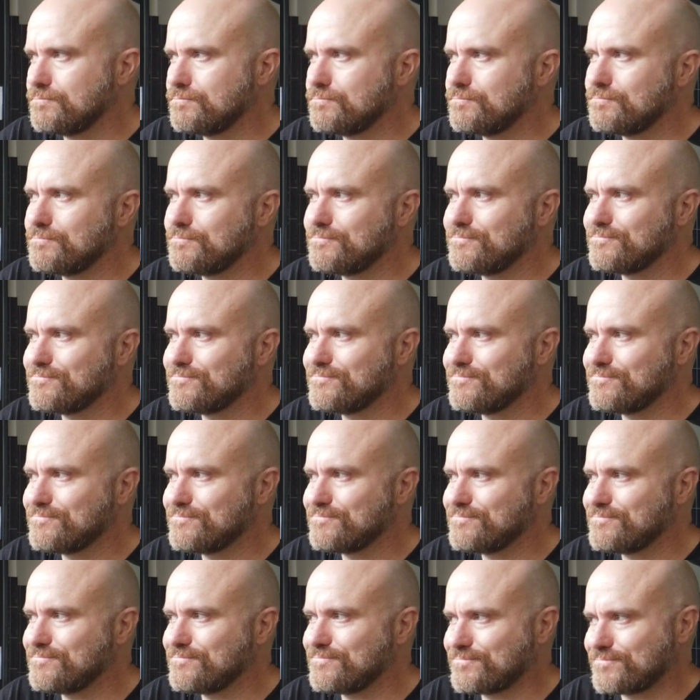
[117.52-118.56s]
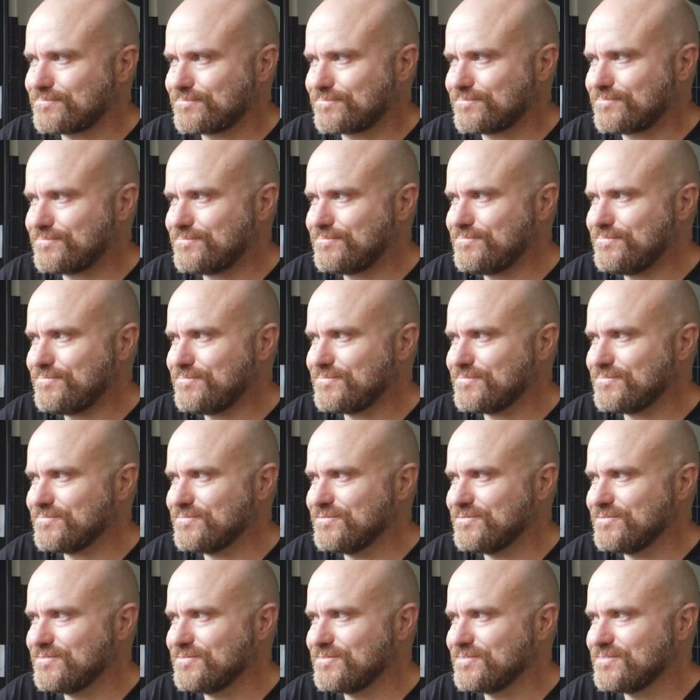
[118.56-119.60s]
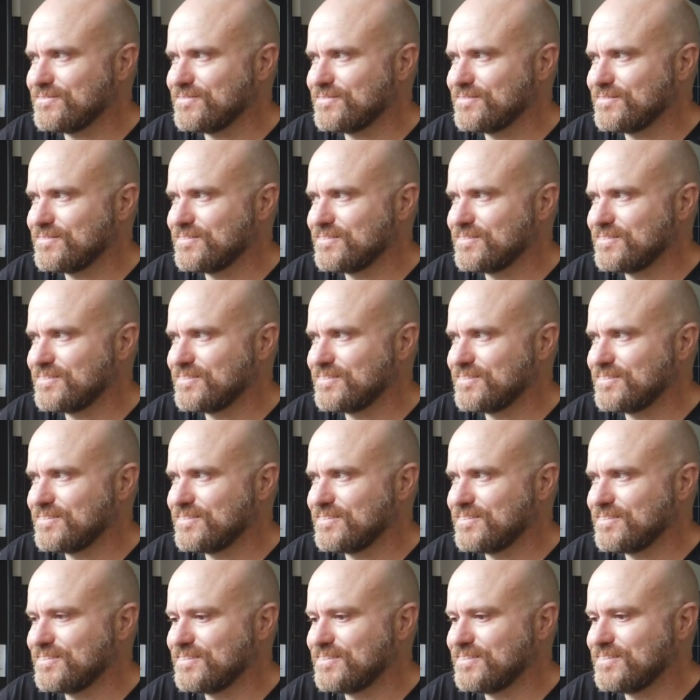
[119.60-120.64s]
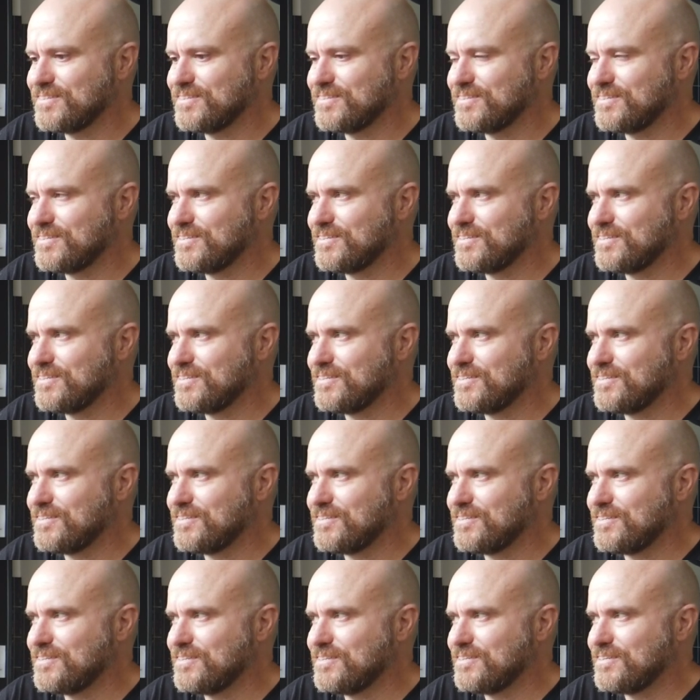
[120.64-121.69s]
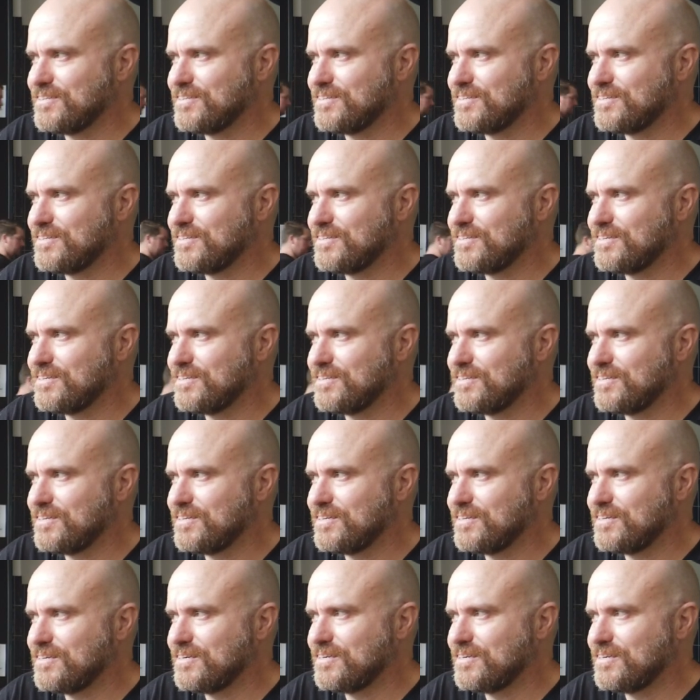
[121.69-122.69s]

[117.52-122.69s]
(not speaking)